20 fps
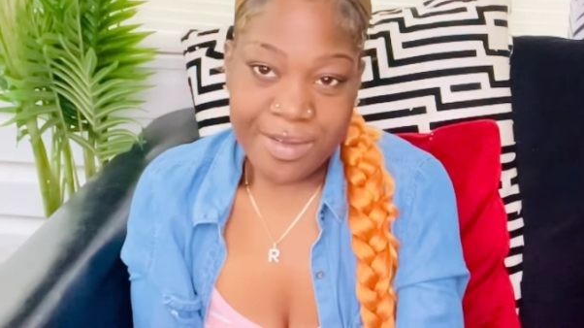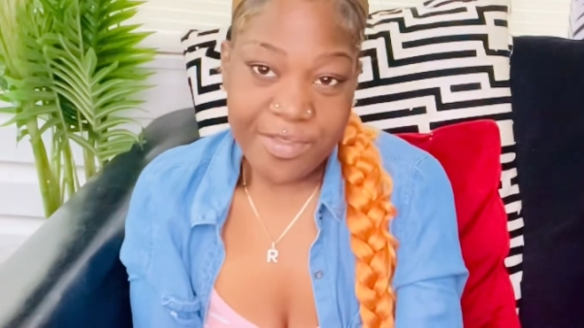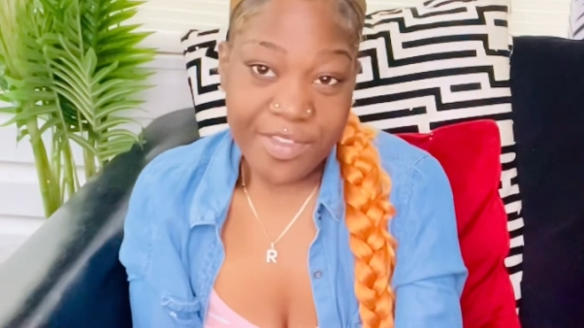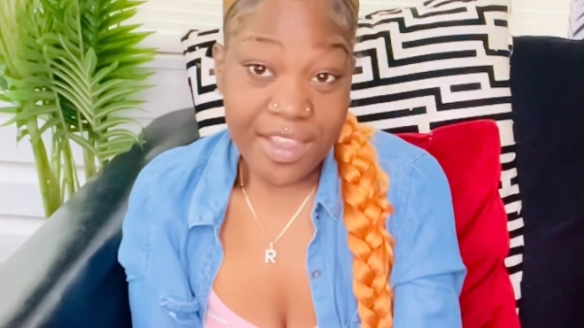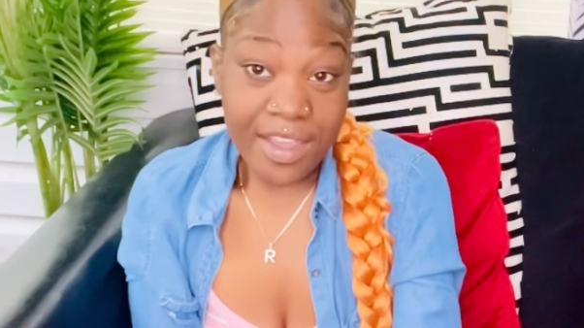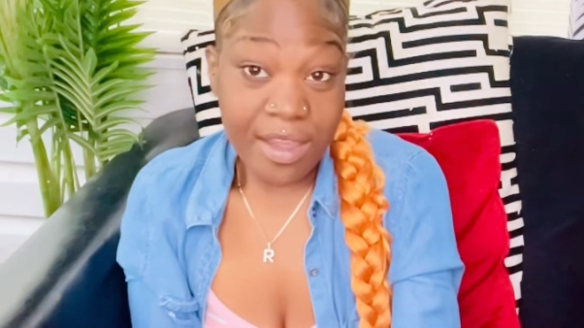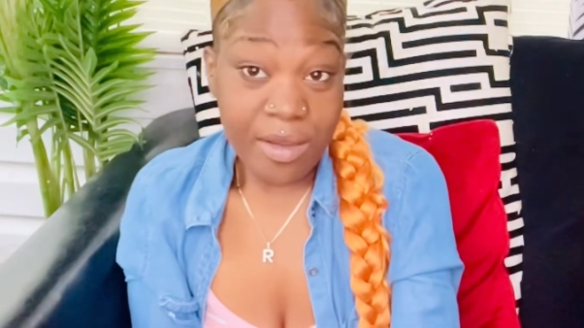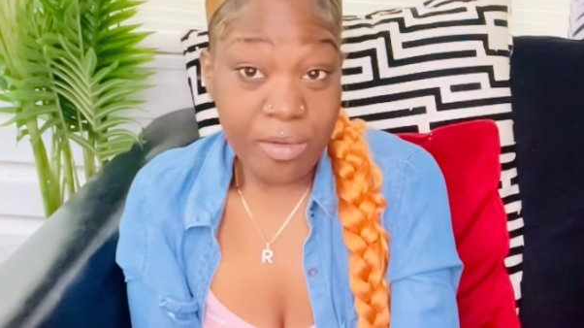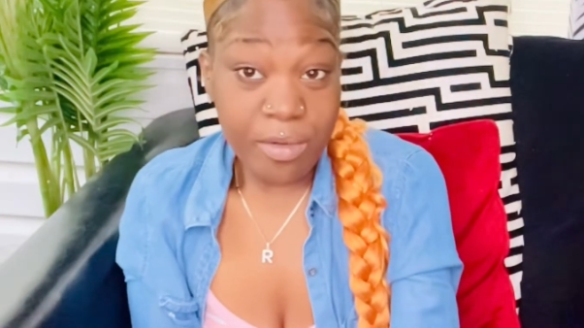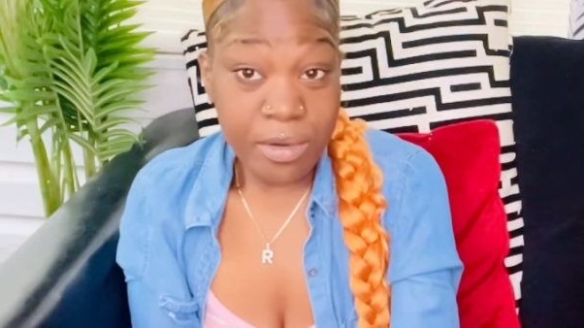If
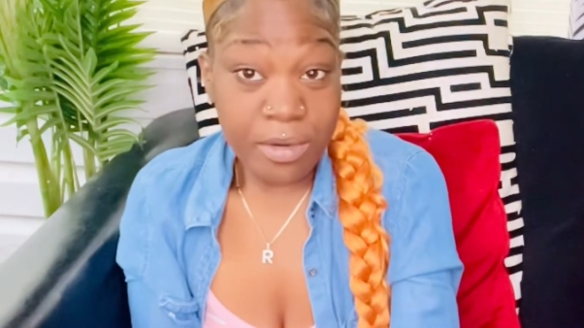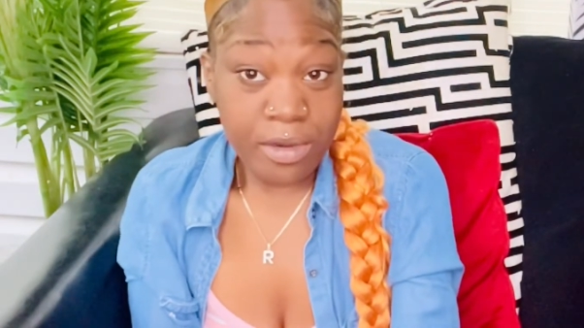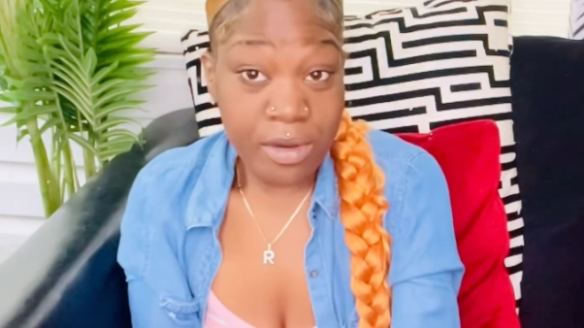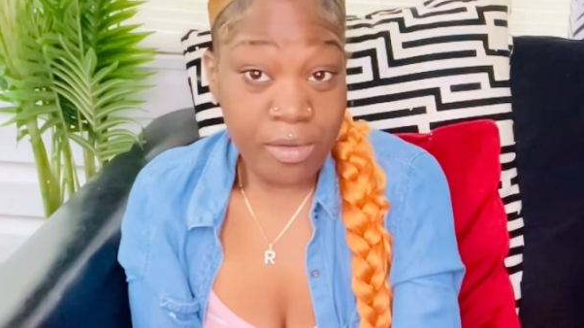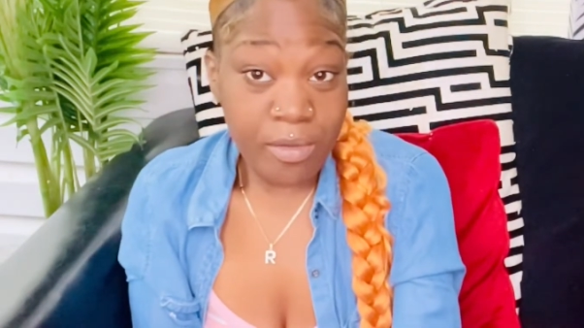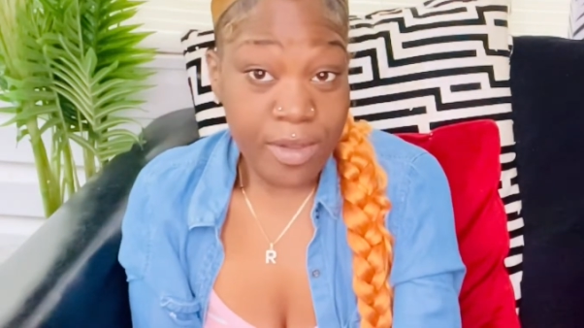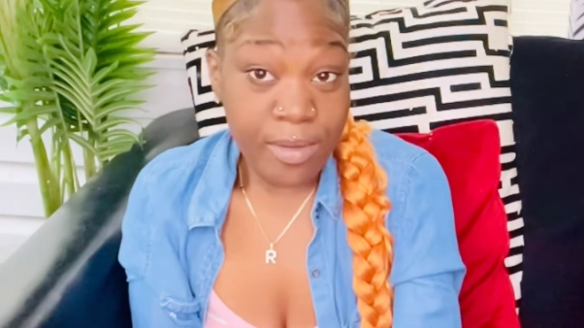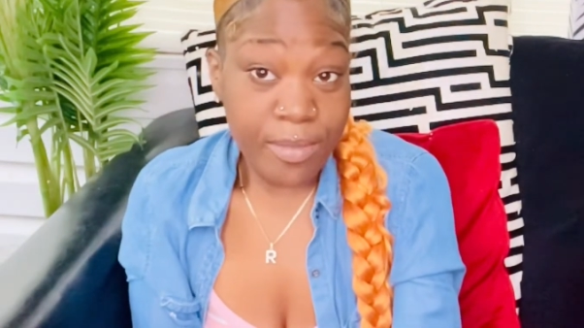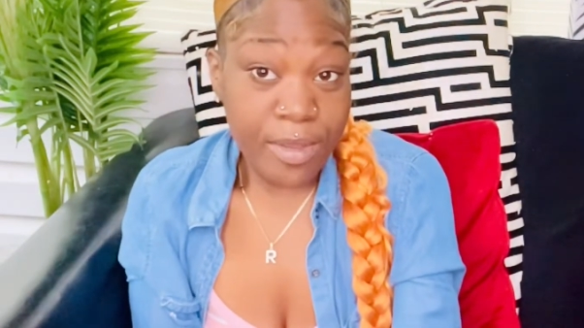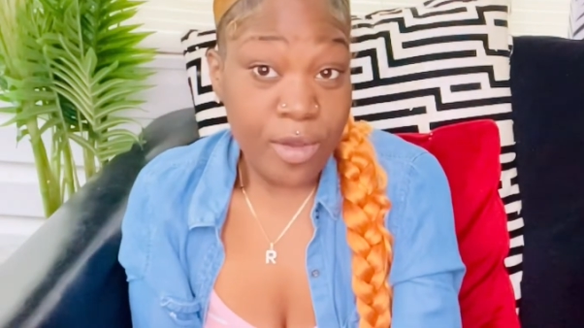y'all want to know
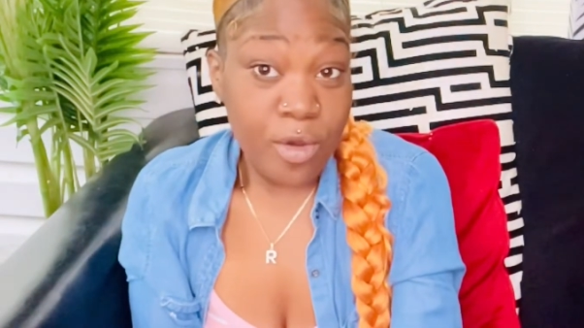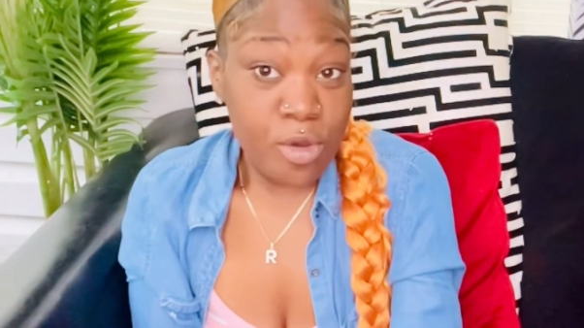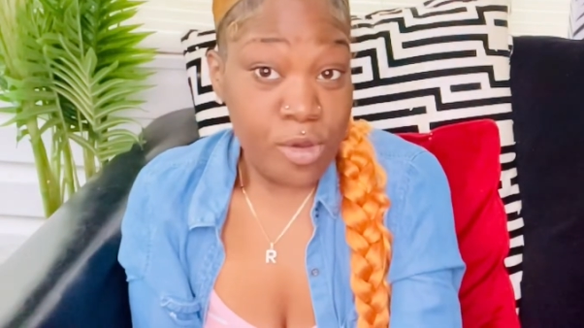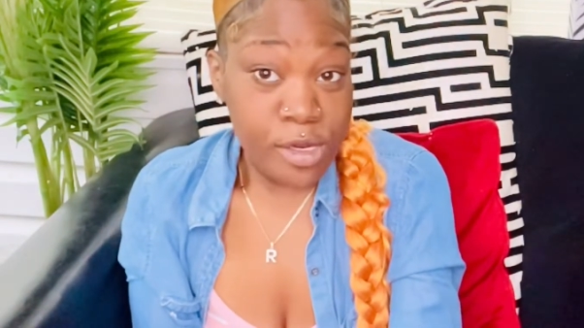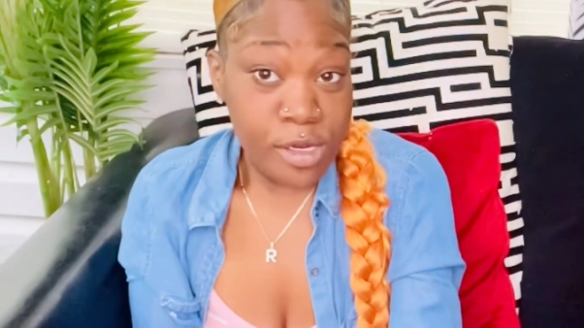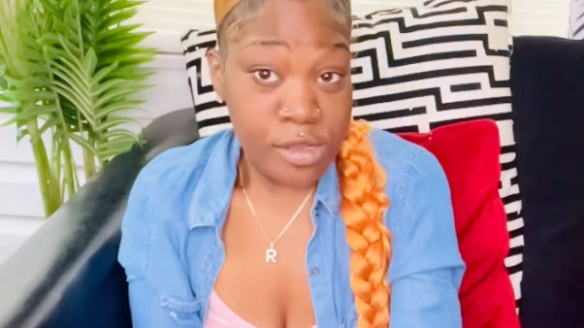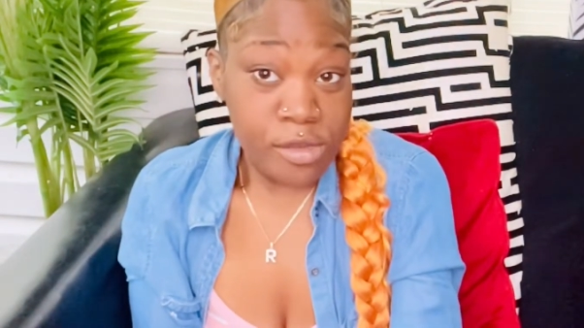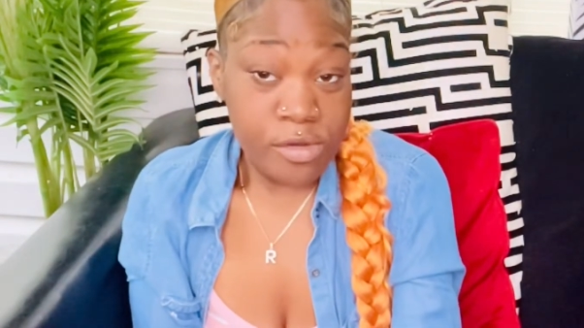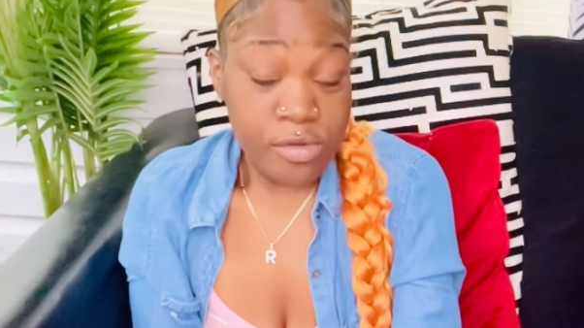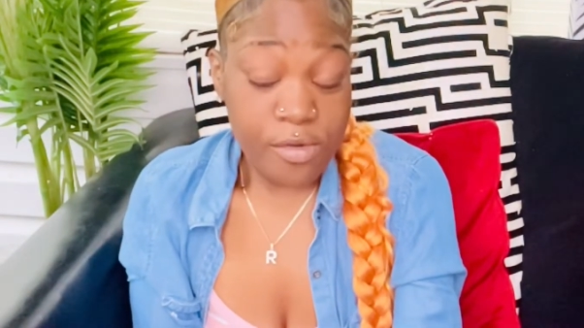what be
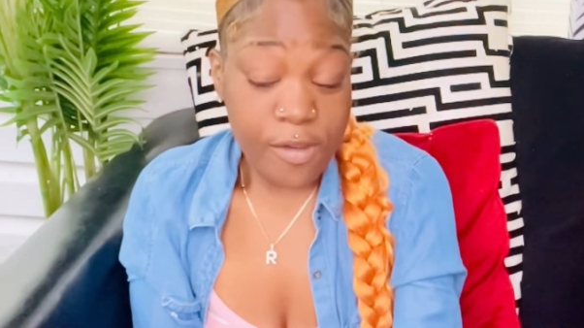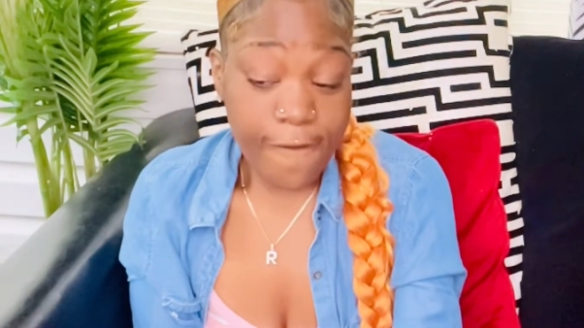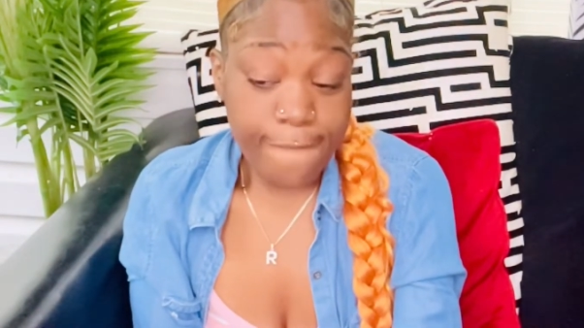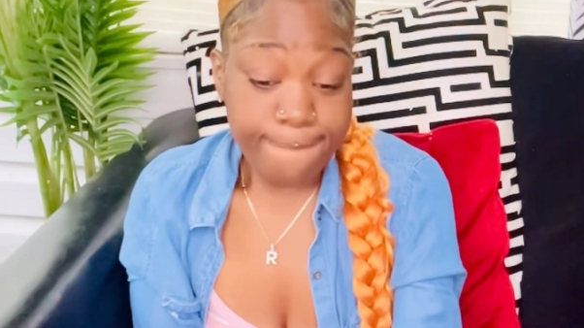going on,